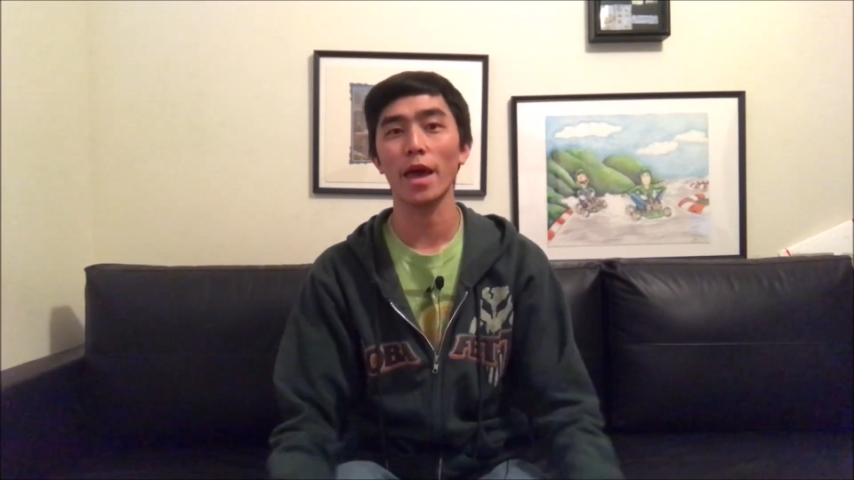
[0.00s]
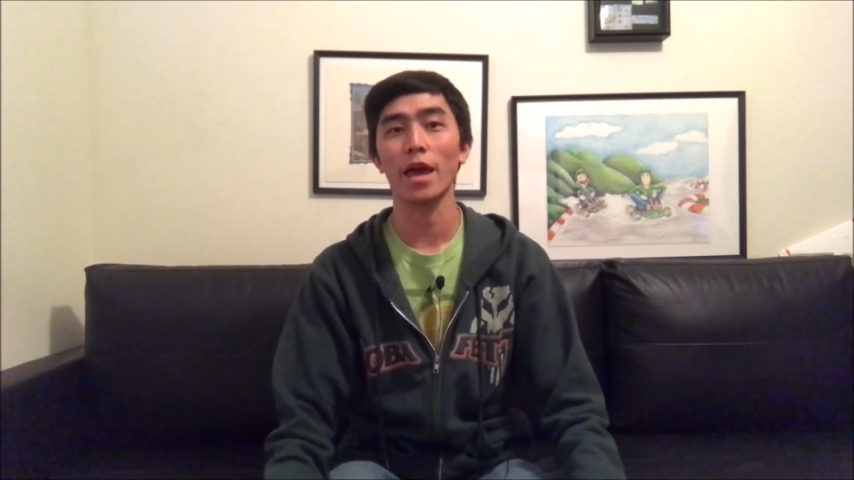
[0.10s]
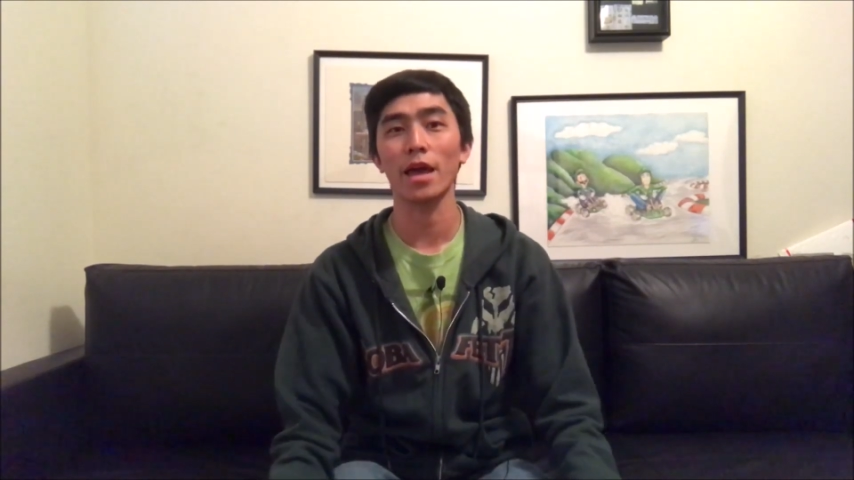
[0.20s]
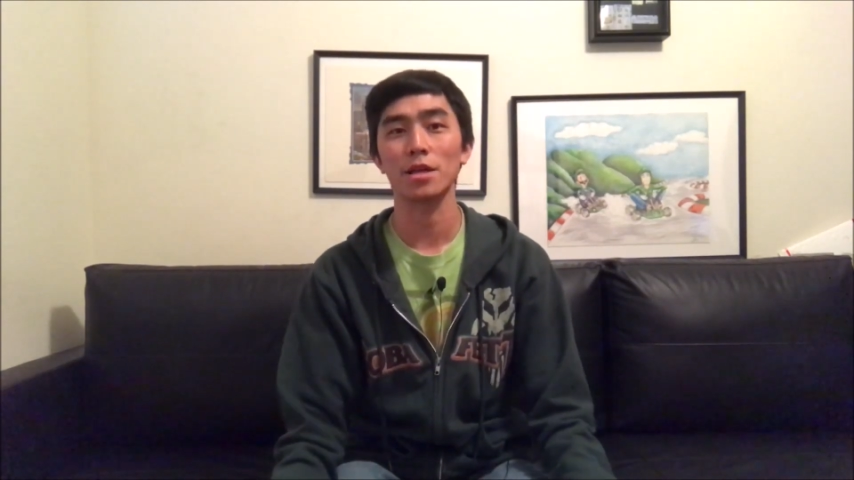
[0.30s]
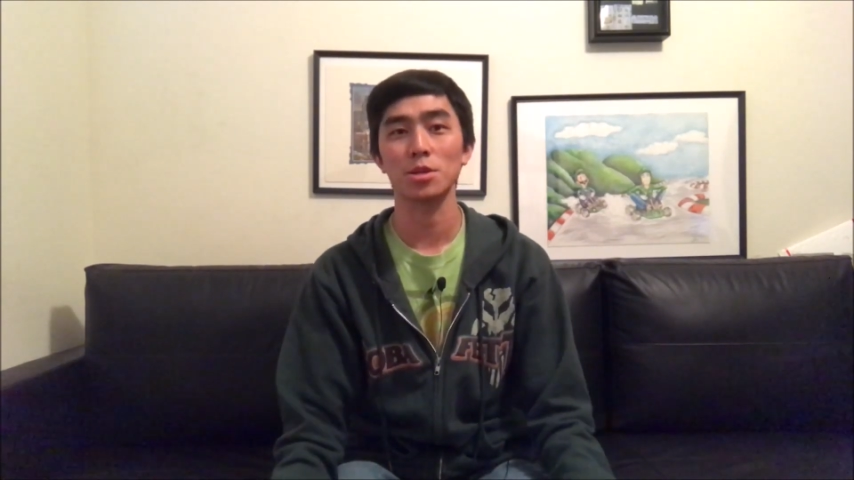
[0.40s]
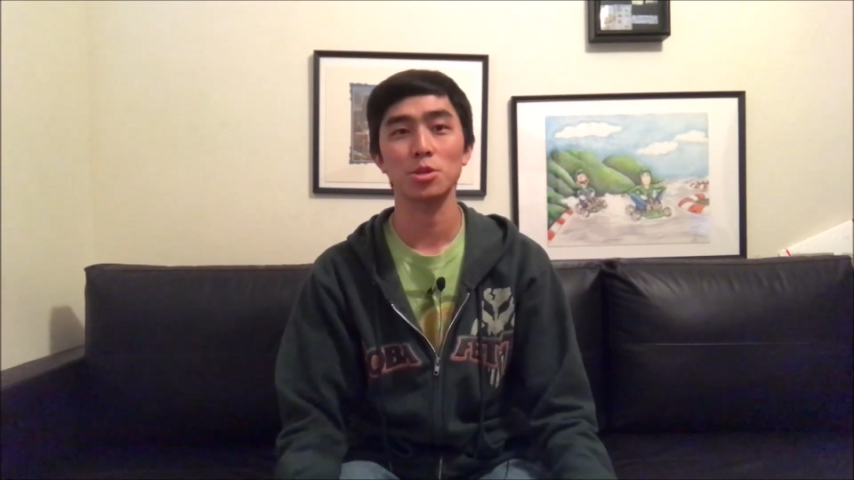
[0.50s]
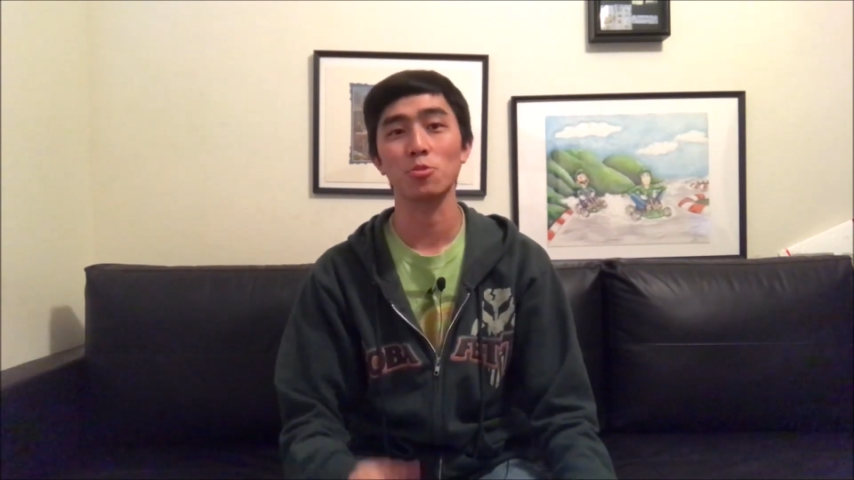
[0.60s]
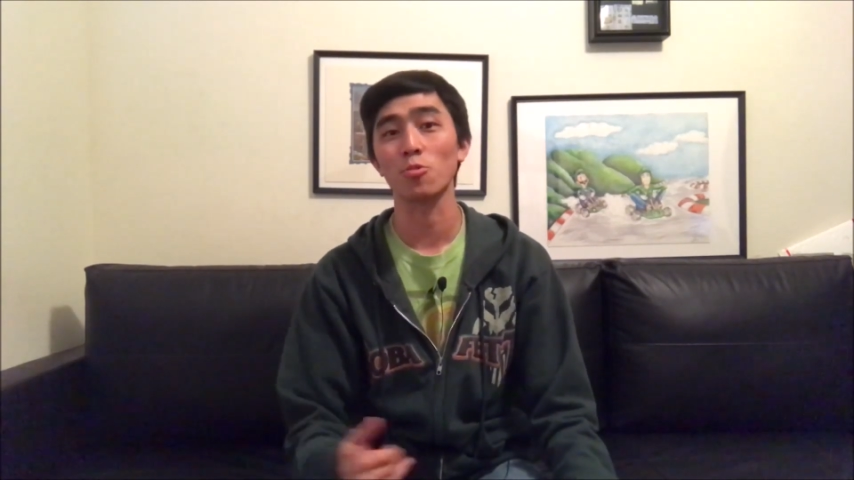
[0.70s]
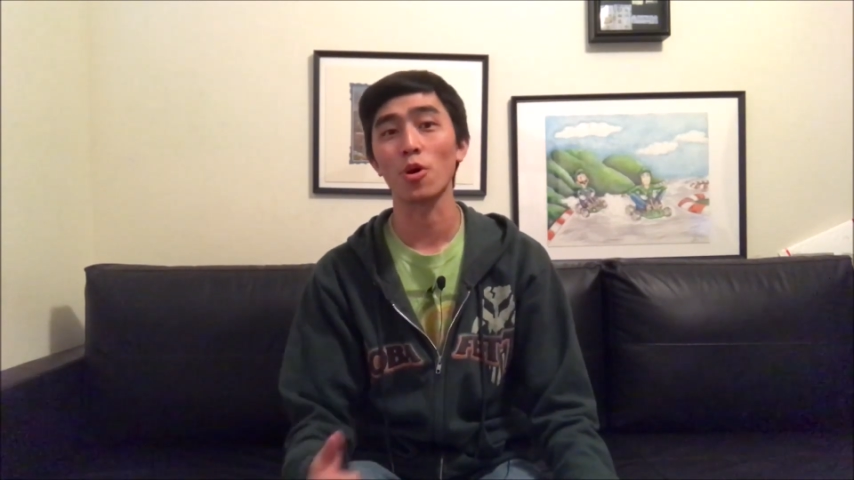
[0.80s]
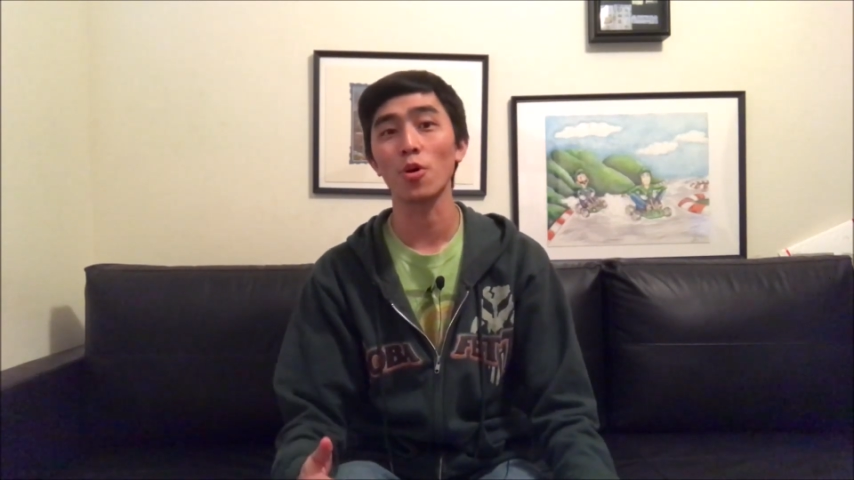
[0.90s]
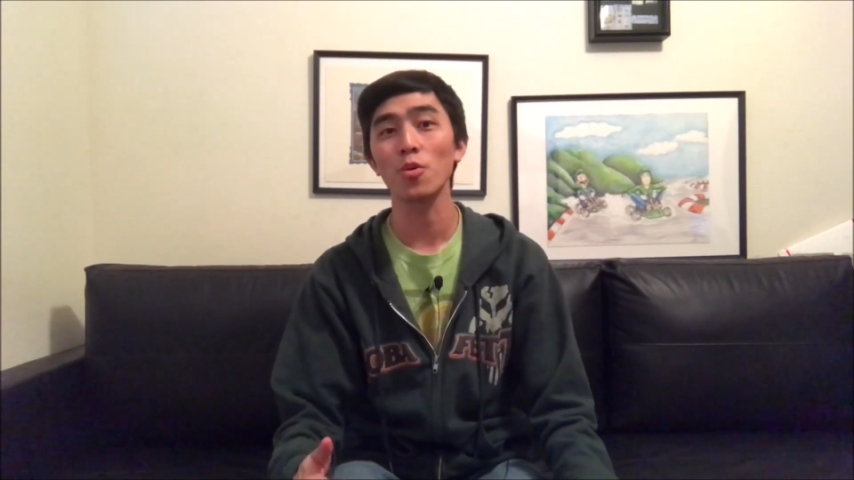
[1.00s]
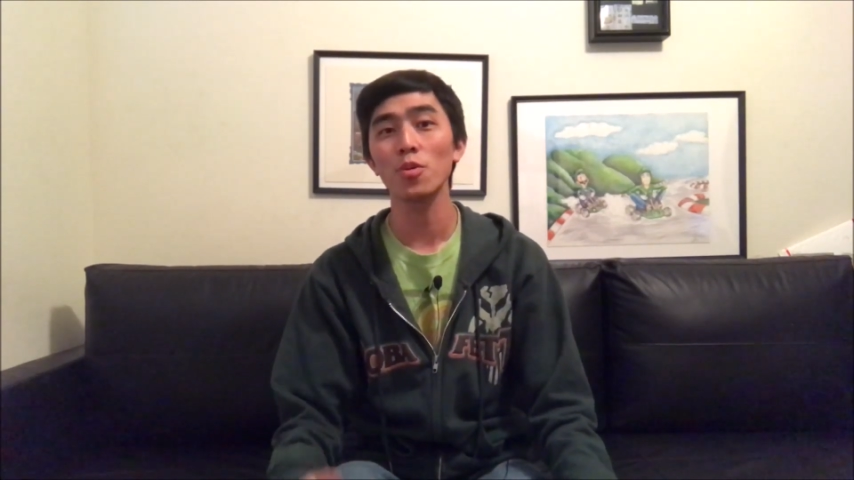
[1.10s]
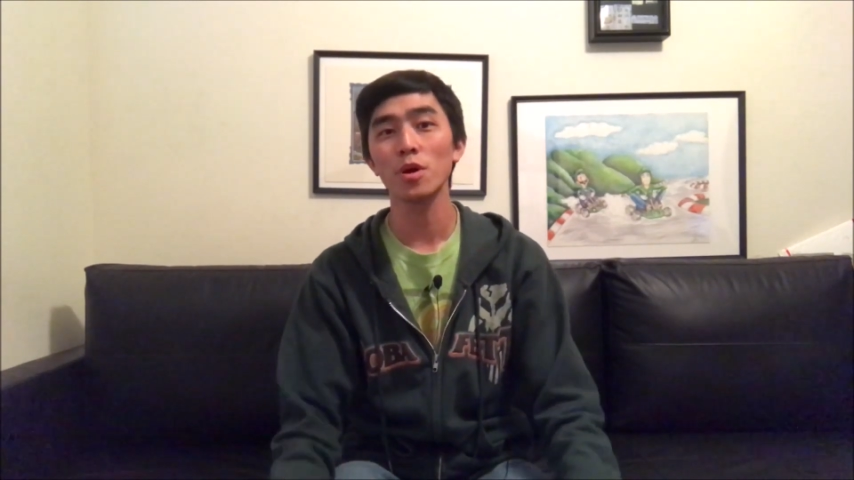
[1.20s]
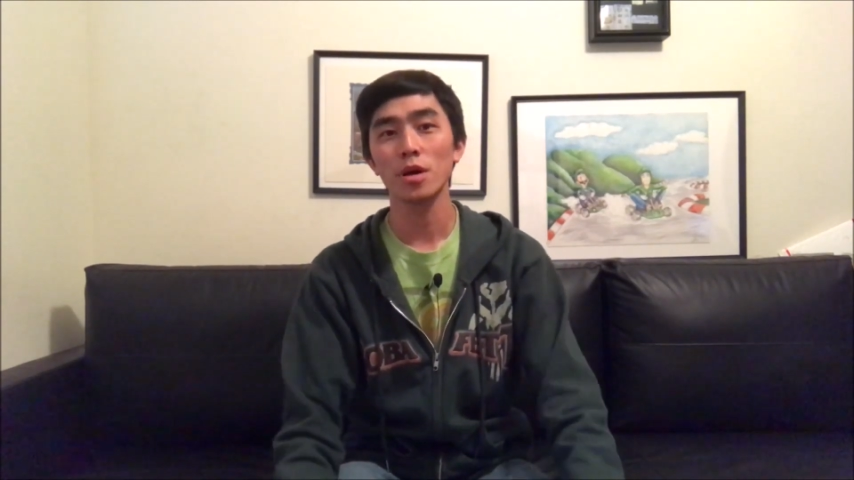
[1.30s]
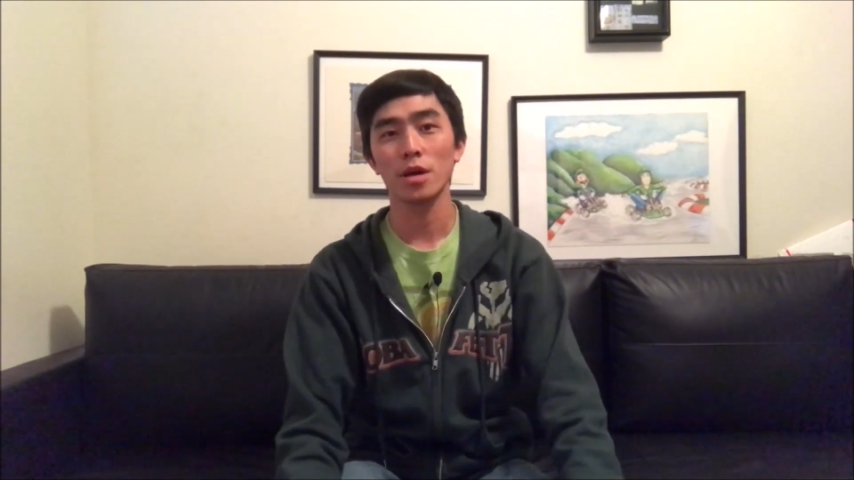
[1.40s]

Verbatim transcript: and just grow